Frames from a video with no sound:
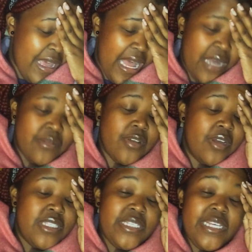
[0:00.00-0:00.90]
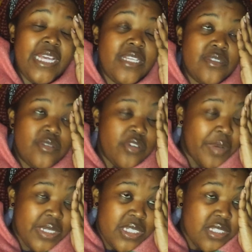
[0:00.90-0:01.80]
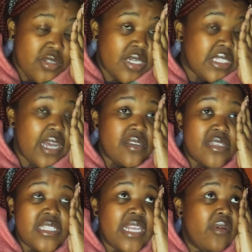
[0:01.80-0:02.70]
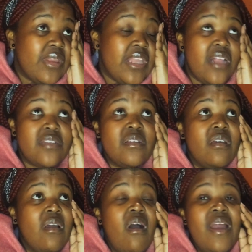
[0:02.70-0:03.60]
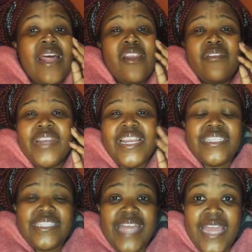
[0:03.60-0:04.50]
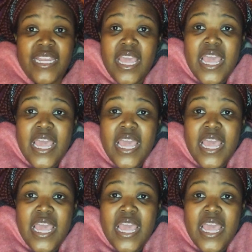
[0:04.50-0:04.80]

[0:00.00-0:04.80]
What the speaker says: I was honestly like in so much distress. I was just like, what the hell's going on? I don't even understand.